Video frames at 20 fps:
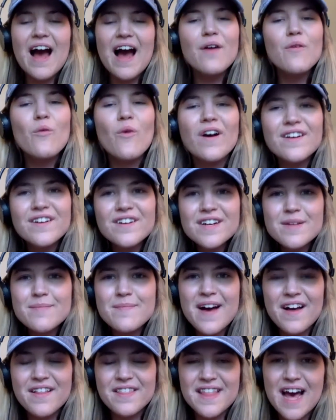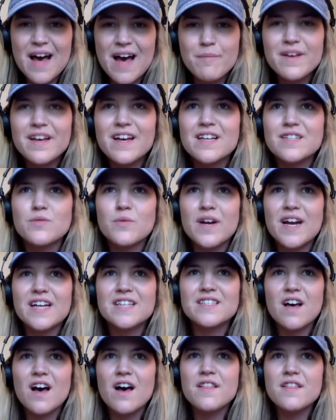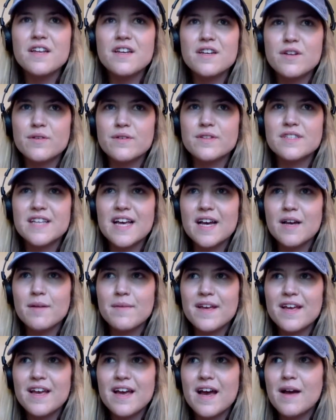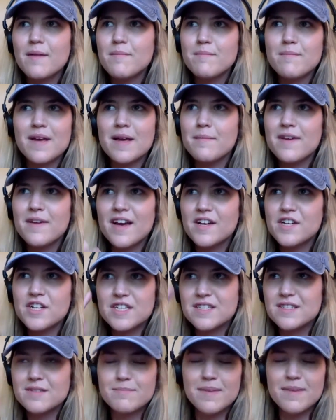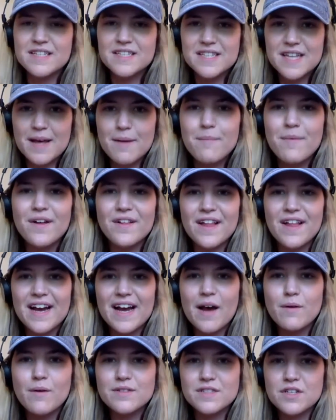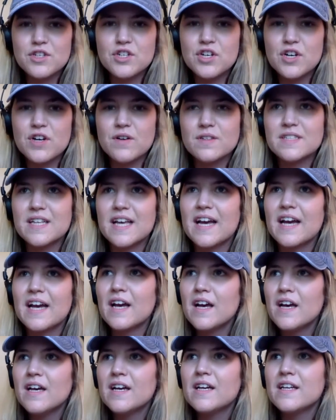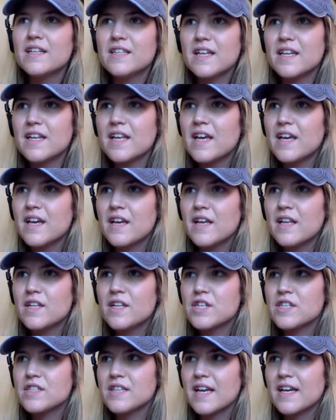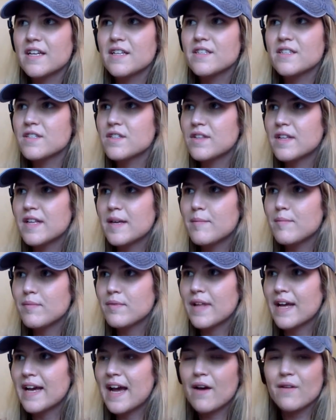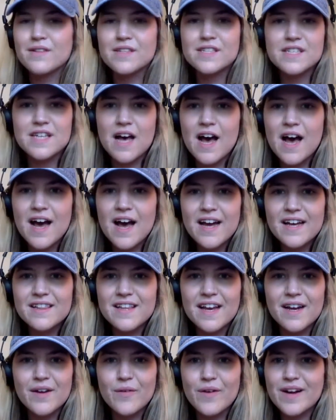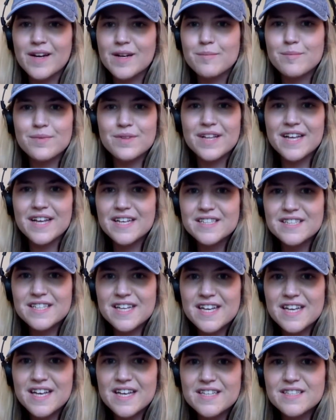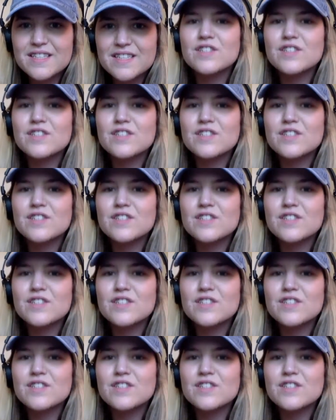I wondered about that because when I saw the news segment, maybe I just missed it, but like I wasn't sure. I was like, did he just like sleep like outside, like random places?